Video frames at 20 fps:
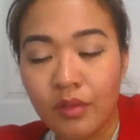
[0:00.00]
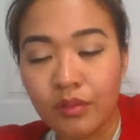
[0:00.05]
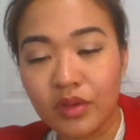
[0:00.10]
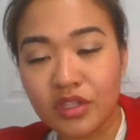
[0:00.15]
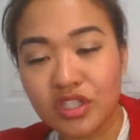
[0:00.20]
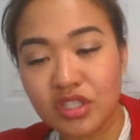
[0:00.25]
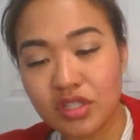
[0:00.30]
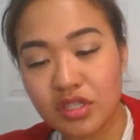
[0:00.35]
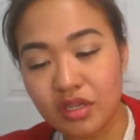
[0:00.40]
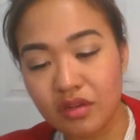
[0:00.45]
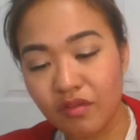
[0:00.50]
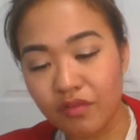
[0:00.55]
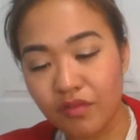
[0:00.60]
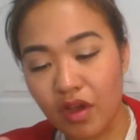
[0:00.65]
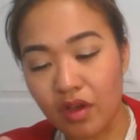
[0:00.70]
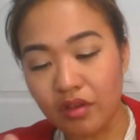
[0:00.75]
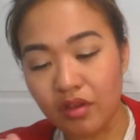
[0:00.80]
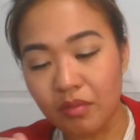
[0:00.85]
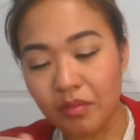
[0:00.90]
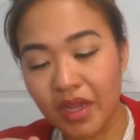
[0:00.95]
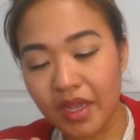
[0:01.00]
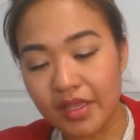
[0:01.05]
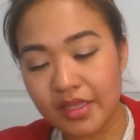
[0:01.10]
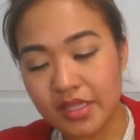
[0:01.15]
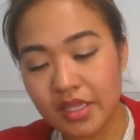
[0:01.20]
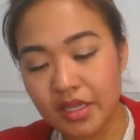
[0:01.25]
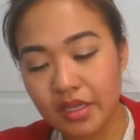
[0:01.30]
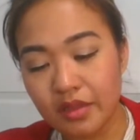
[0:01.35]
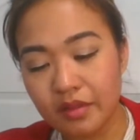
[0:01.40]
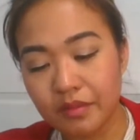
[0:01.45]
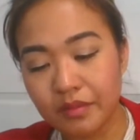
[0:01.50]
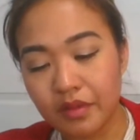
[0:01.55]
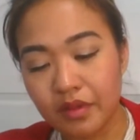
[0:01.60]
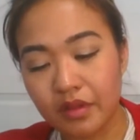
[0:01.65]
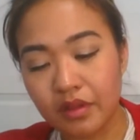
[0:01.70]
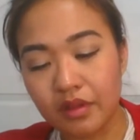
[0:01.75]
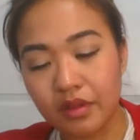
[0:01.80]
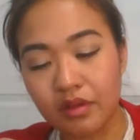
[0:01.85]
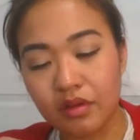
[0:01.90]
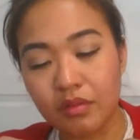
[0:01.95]
We're just gonna volumize it
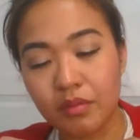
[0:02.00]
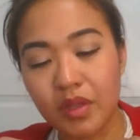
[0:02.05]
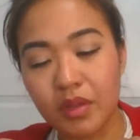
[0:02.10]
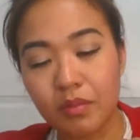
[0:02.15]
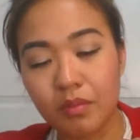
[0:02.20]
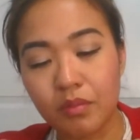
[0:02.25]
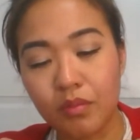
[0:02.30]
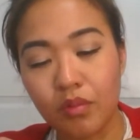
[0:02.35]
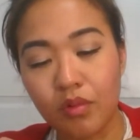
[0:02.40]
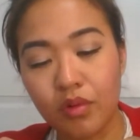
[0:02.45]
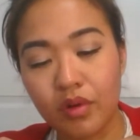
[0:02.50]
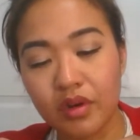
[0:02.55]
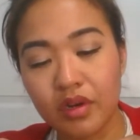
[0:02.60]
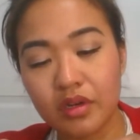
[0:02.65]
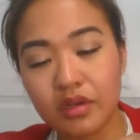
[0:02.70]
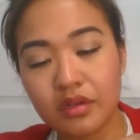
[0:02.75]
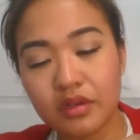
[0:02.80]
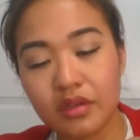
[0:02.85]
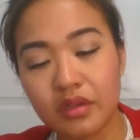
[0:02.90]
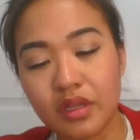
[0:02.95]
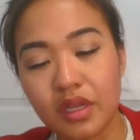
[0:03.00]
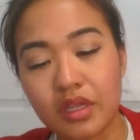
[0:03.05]
a little bit more.